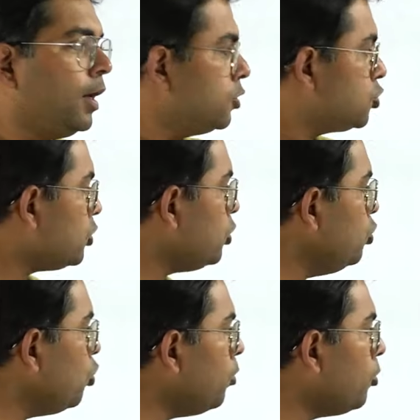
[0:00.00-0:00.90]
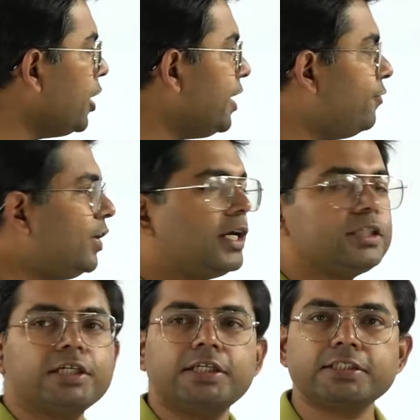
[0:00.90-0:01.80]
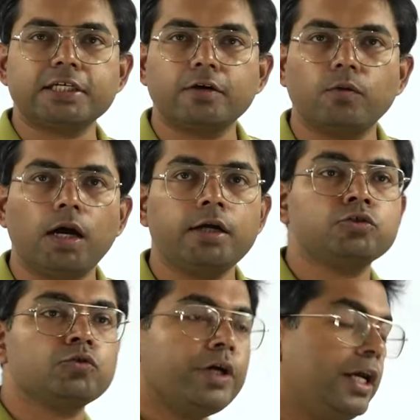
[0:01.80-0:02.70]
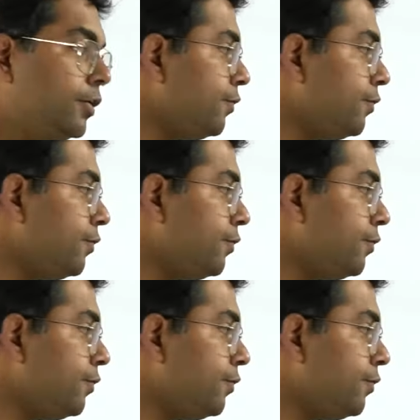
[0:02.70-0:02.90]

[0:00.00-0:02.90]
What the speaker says: so no modification is required, so it